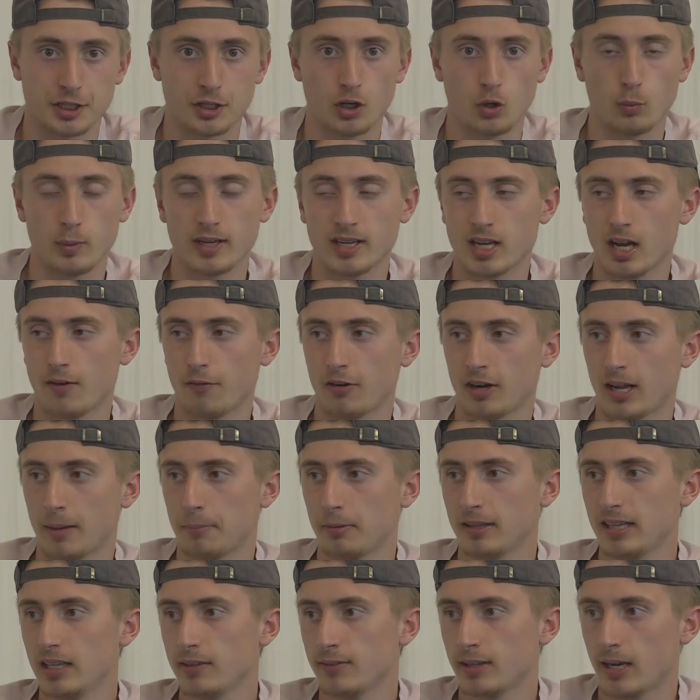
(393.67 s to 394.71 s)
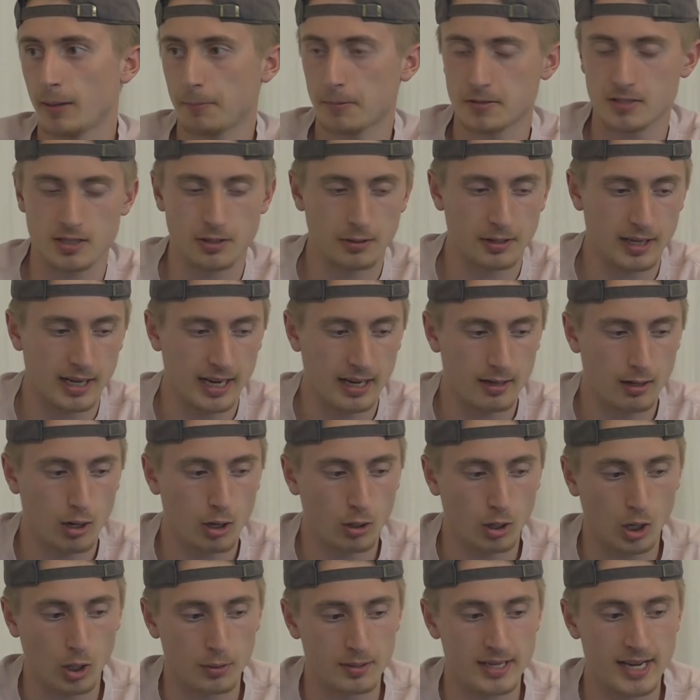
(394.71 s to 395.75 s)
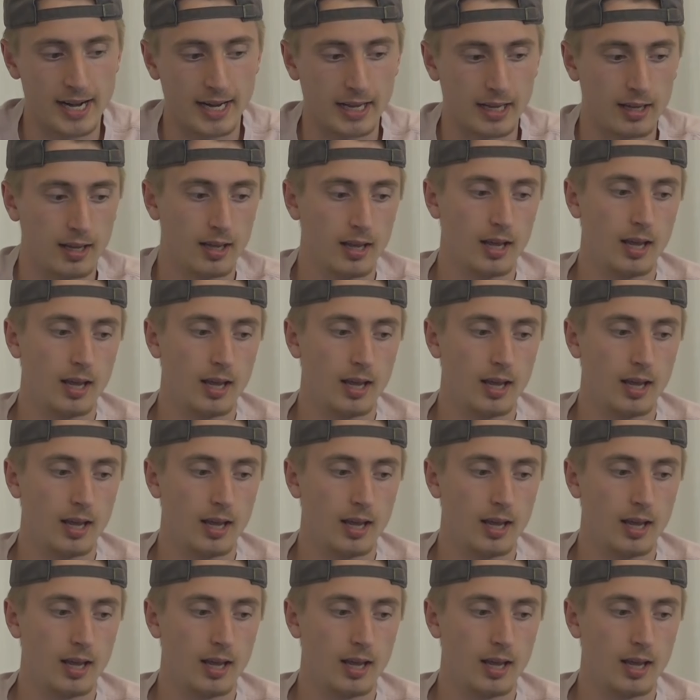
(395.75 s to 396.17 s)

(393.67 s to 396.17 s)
who we covered, I believe, an episode ago, Danny.